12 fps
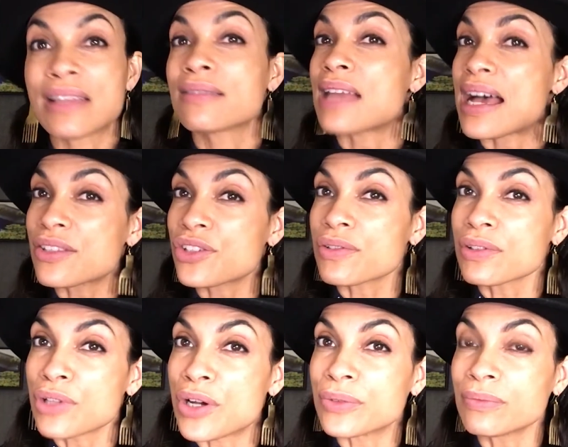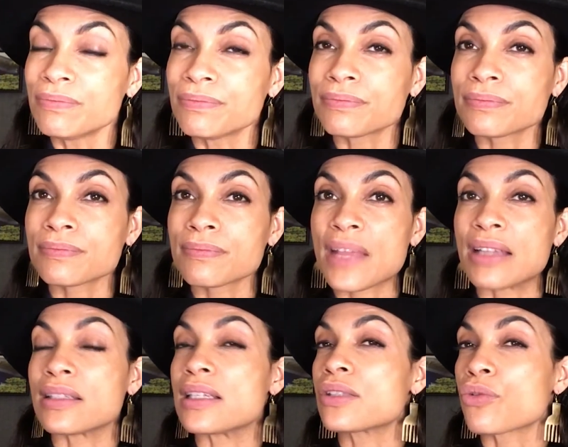Last year alone,
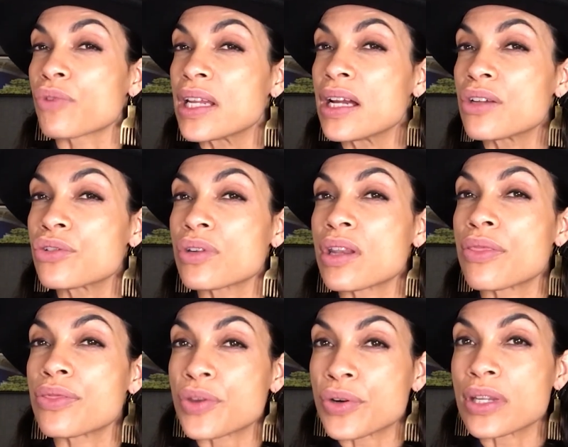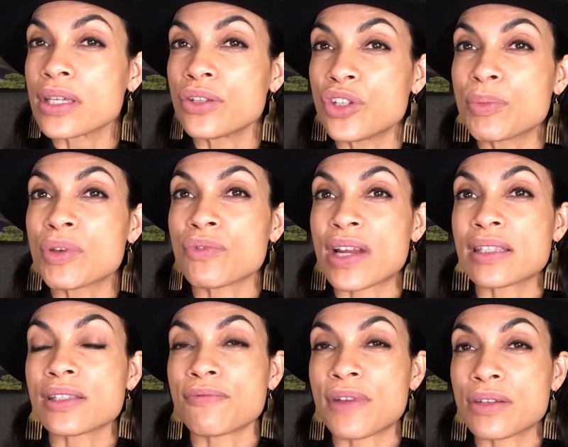at least 330 human
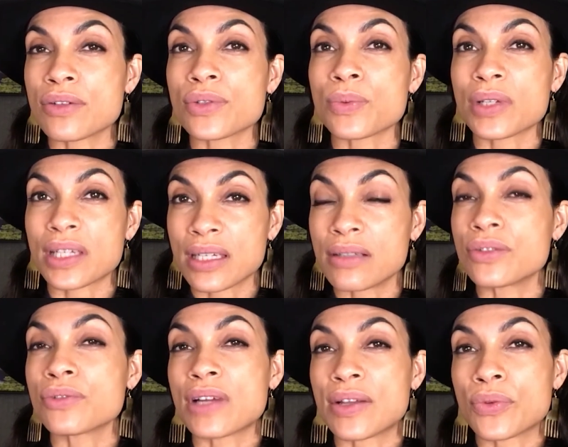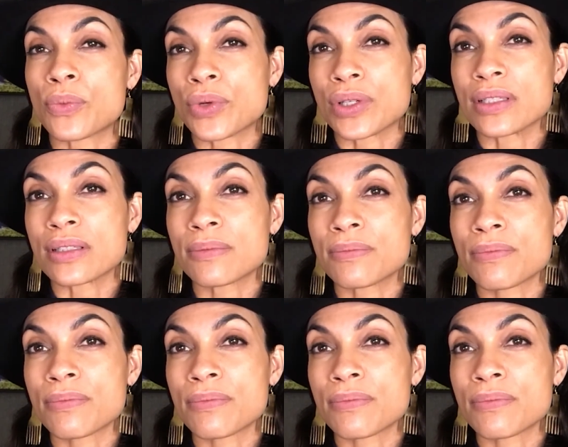rights defenders were killed around the world,